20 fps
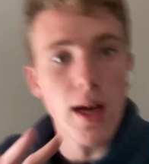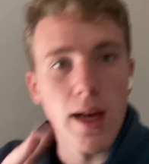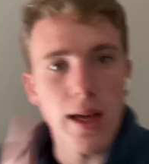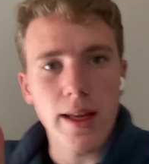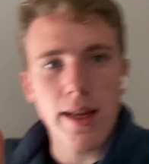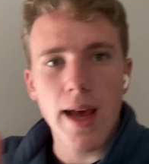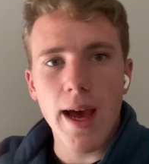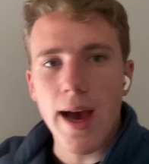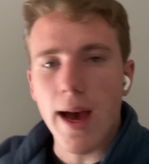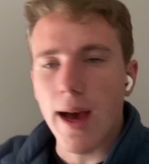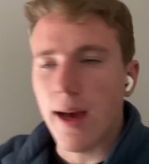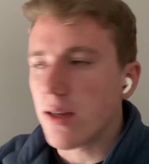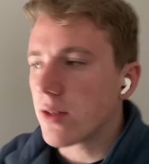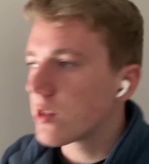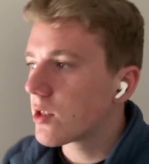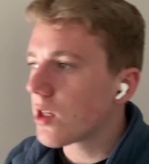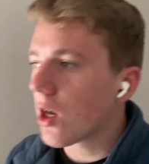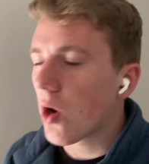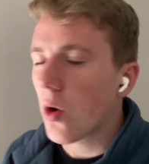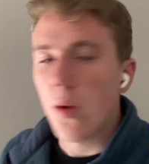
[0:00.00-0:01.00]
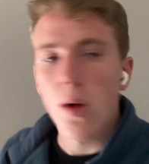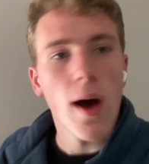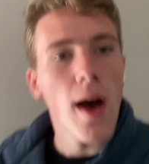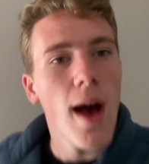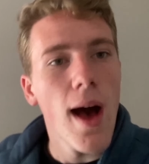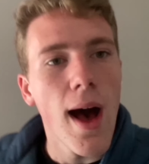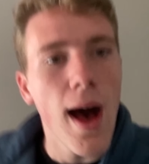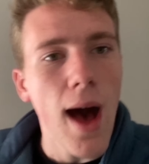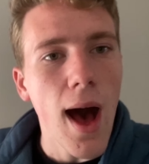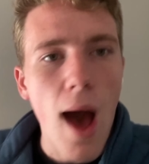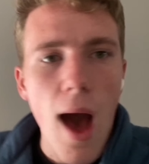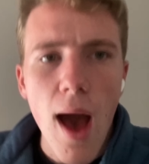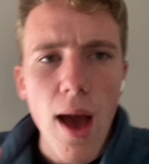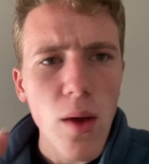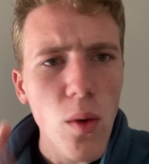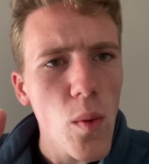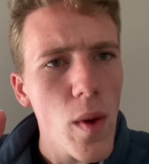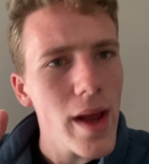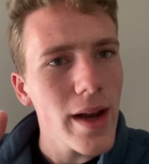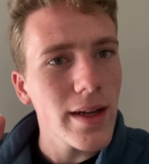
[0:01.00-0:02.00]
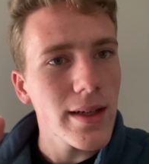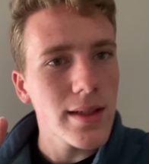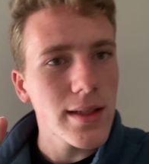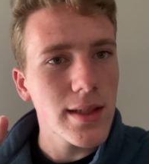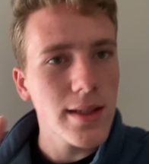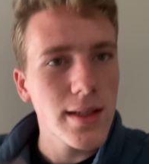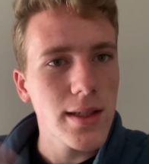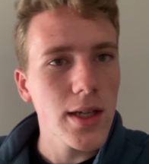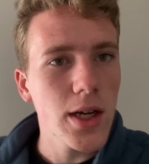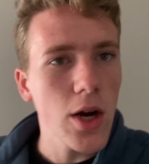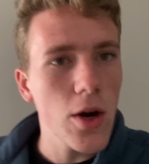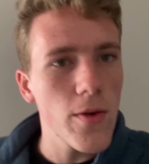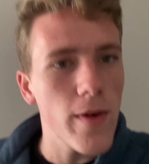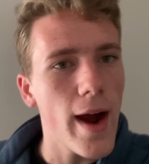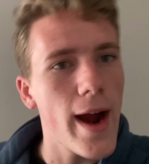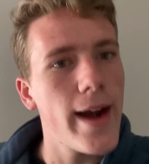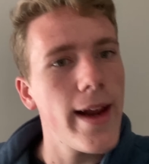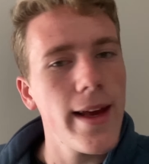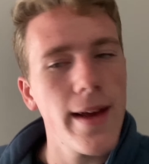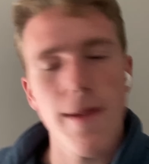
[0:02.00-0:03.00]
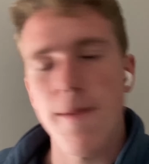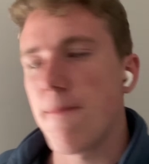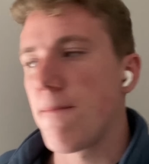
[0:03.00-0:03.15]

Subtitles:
Yeah, so I went to go ride it.